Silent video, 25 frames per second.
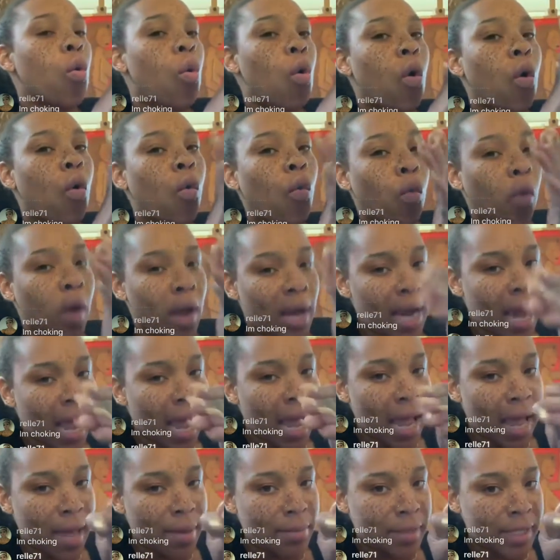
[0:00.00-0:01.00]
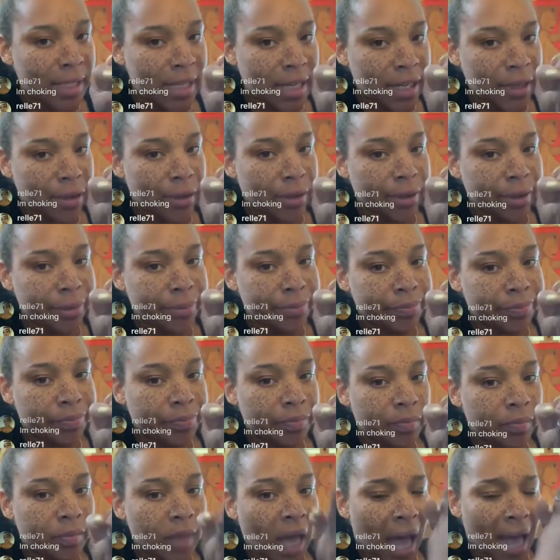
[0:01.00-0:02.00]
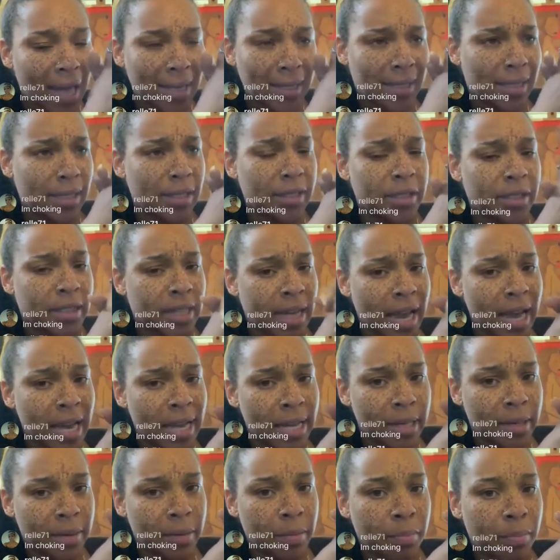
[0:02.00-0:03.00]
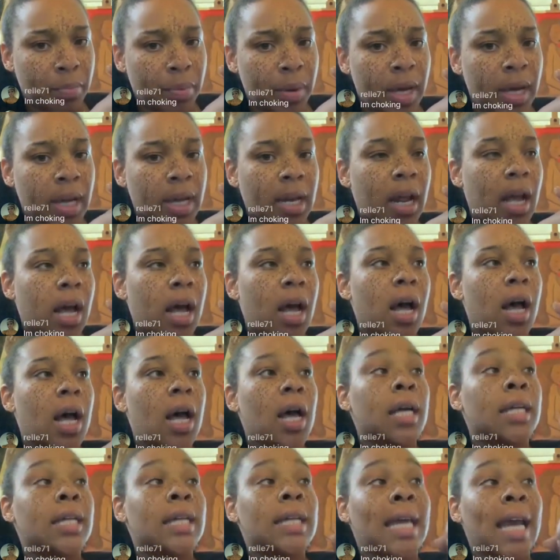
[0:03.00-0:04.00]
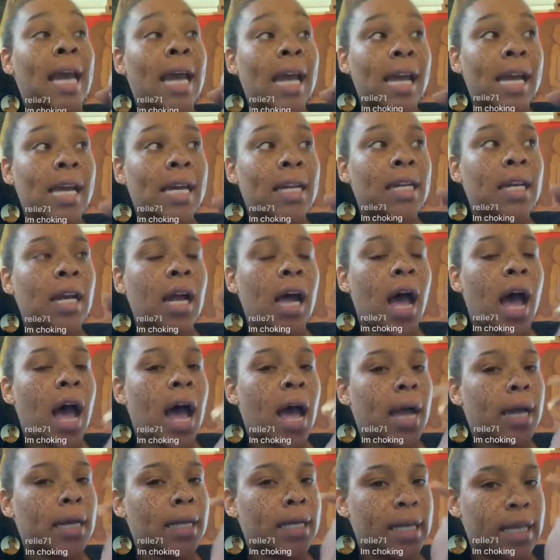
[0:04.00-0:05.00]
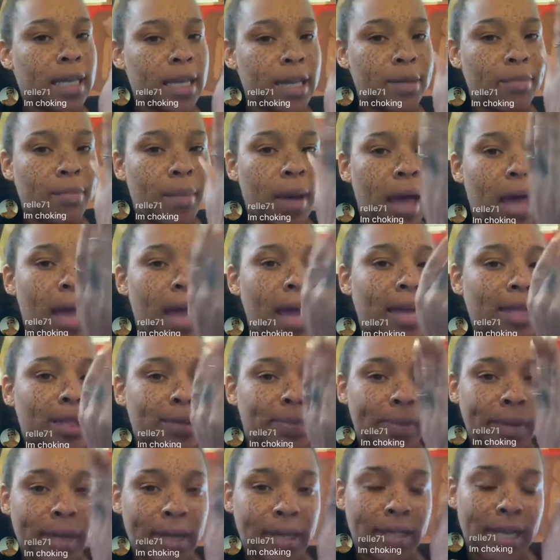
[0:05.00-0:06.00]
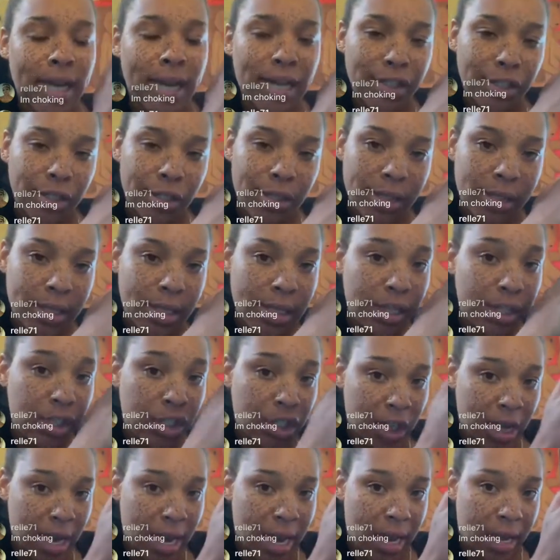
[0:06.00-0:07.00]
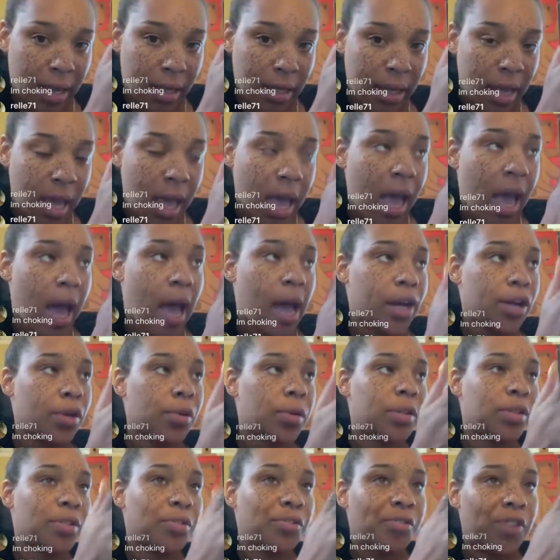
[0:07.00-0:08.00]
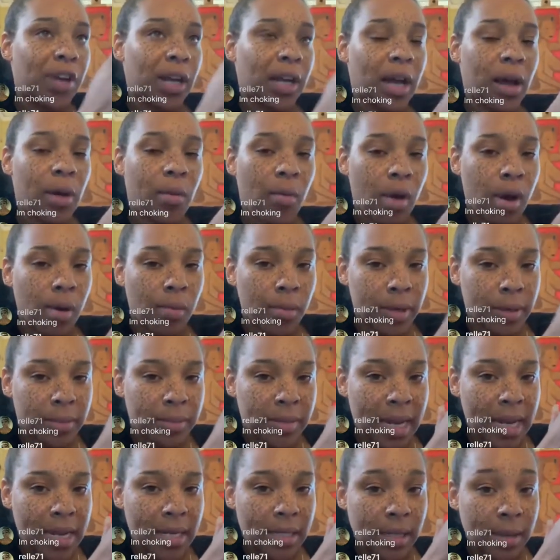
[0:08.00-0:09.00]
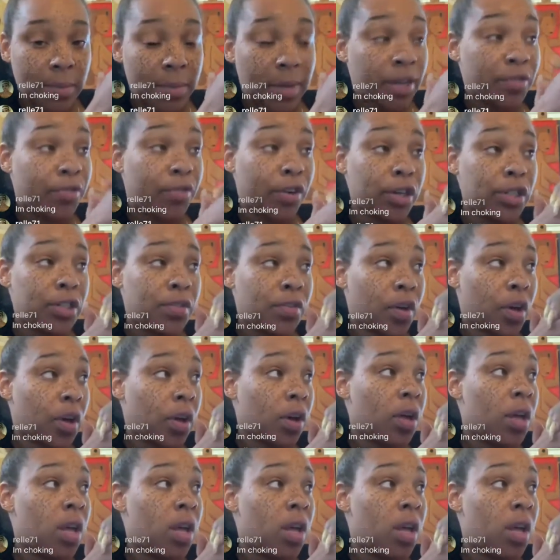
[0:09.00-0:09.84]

when I am single, I still date, but again, I keep my expectations in check. I know what the fuck I want when I'm dating somebody. First of all,